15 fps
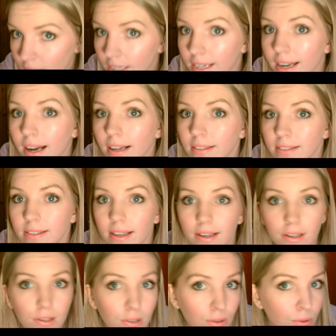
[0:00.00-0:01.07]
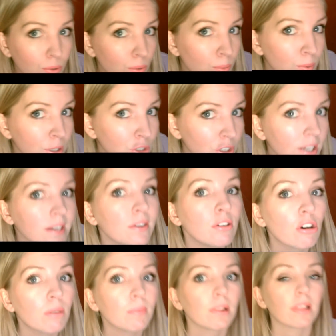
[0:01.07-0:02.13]
but it adds that glow, which in
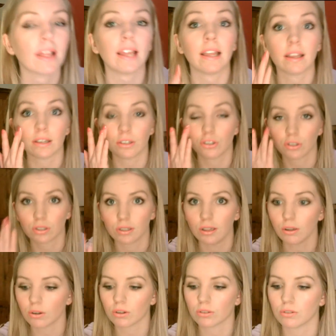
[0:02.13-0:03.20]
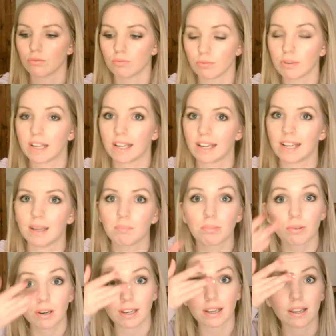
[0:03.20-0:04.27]
normal lighting just looks really
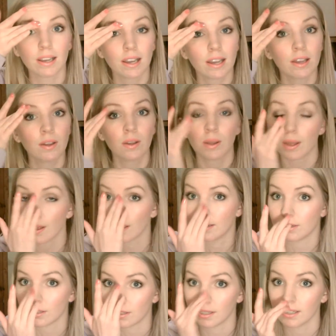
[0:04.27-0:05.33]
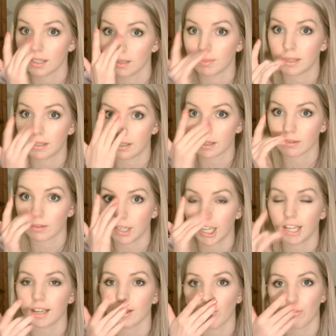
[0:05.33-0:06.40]
pretty. And just a little bit down
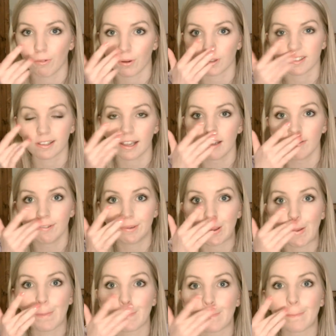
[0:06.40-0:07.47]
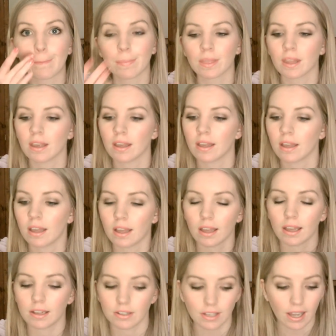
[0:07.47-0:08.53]
here of what's left.
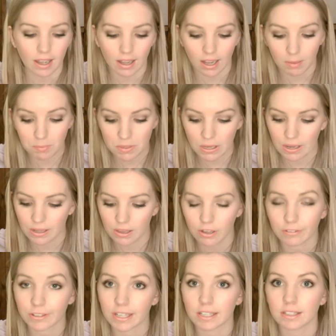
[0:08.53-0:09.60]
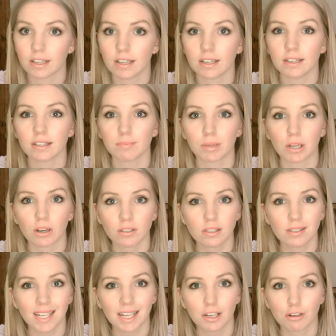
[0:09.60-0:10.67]
And yeah, absolutely love it. And because
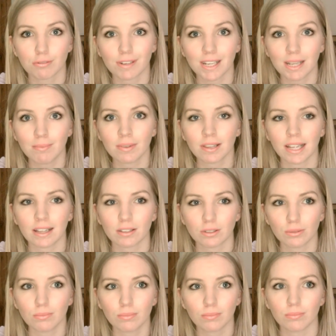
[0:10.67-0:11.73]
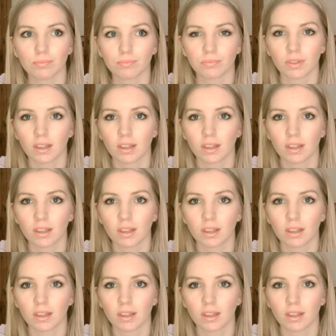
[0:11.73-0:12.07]
it's like cream, like some